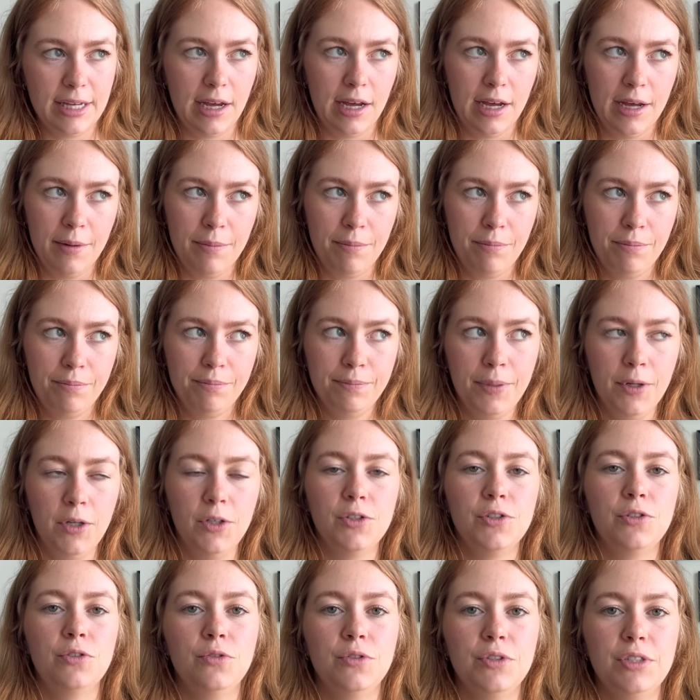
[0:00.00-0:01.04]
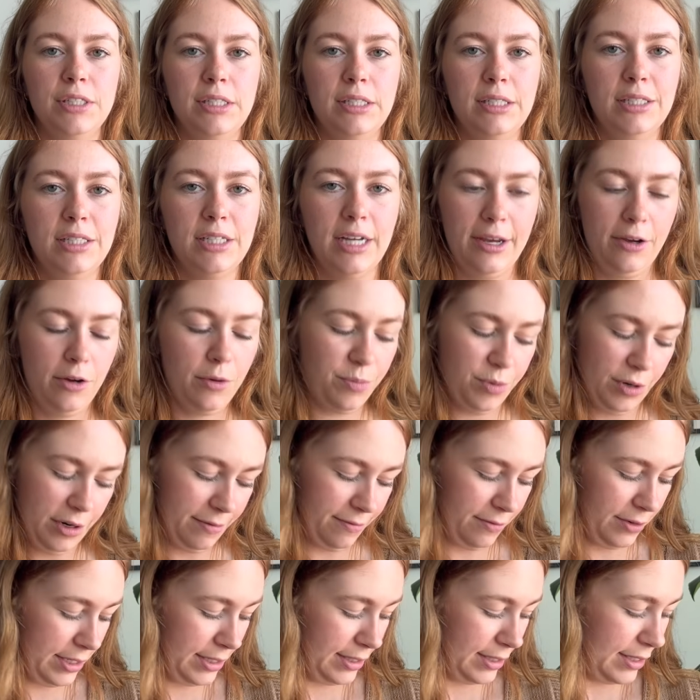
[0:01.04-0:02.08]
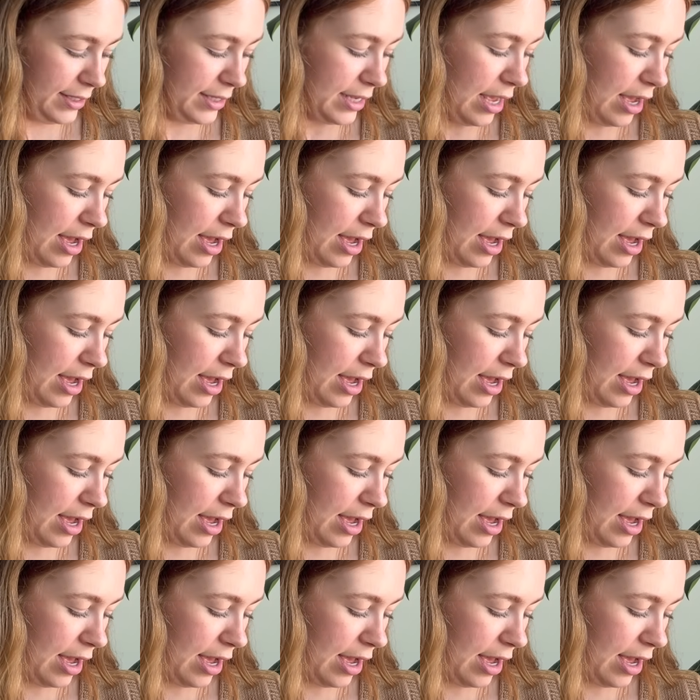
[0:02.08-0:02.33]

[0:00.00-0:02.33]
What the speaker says: a personal style preference.